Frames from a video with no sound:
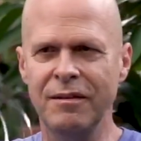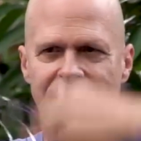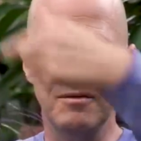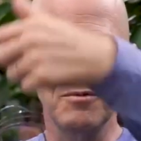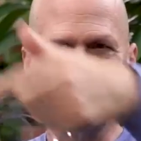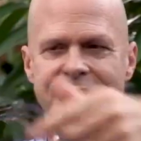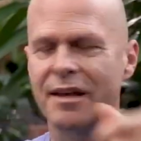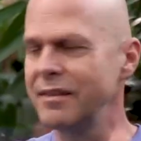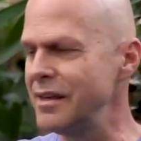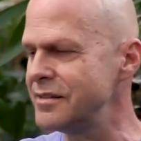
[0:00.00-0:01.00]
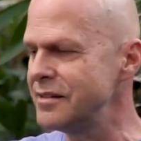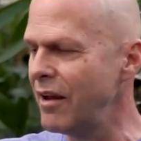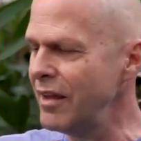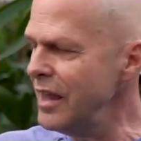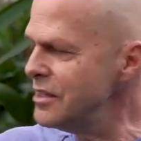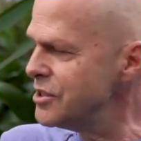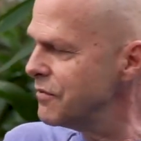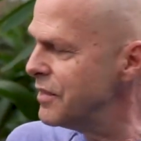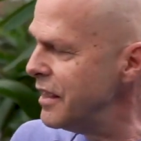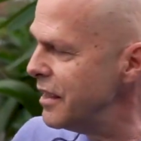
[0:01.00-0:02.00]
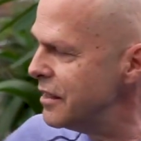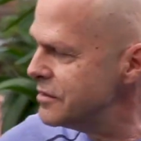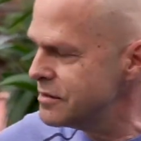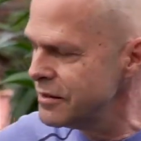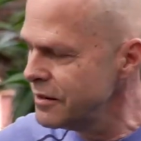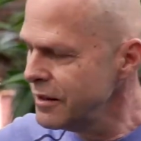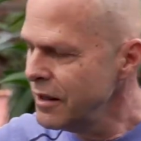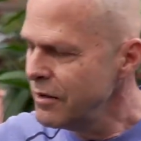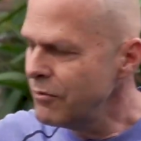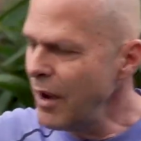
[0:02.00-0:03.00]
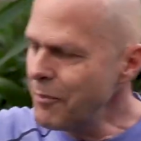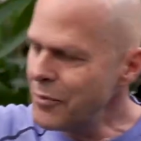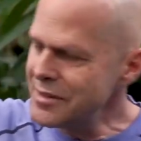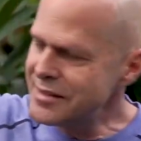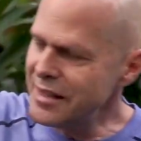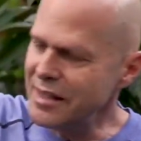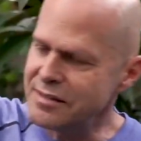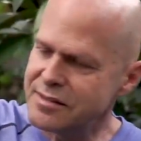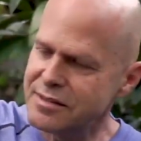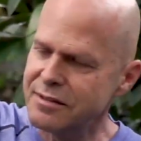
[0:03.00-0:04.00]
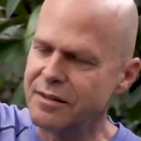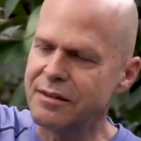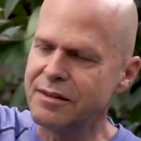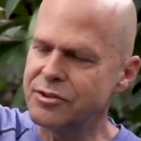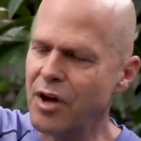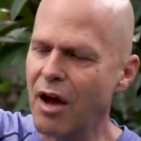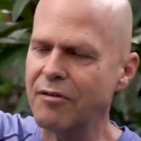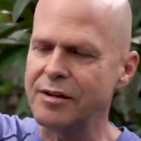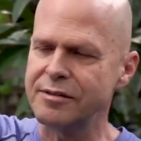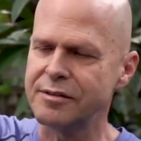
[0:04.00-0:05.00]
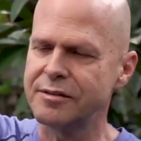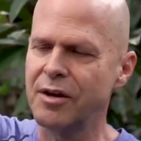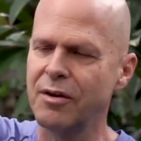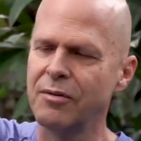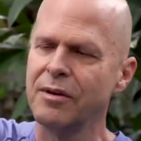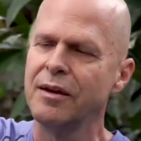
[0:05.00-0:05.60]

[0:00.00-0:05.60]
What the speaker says: it works like this. Now, each of these represents the chakras. So,